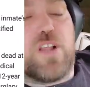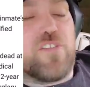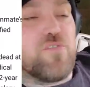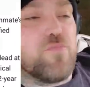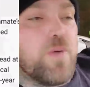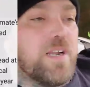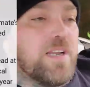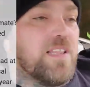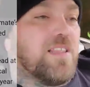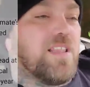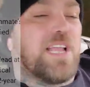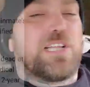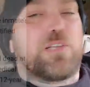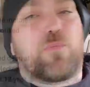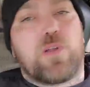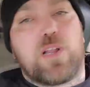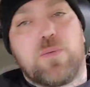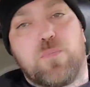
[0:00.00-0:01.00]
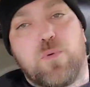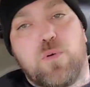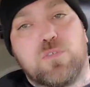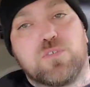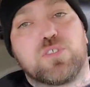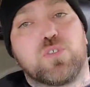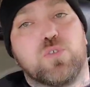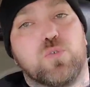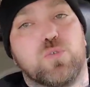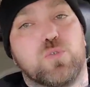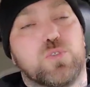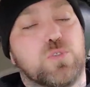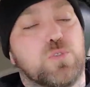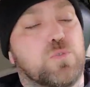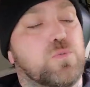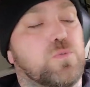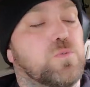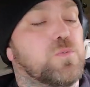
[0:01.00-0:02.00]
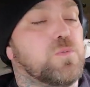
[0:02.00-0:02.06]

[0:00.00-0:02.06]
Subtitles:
Everybody liked Rambo. He's a cool dude.